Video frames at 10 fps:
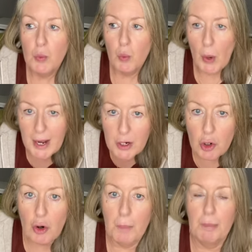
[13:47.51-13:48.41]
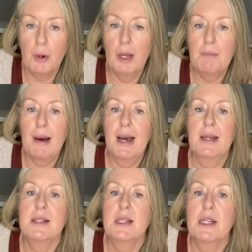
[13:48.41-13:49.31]
when you're pulling back
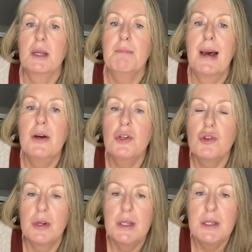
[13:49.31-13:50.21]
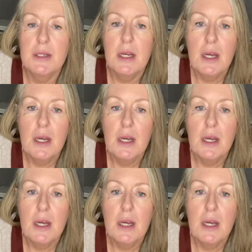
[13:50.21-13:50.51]
and setting boundaries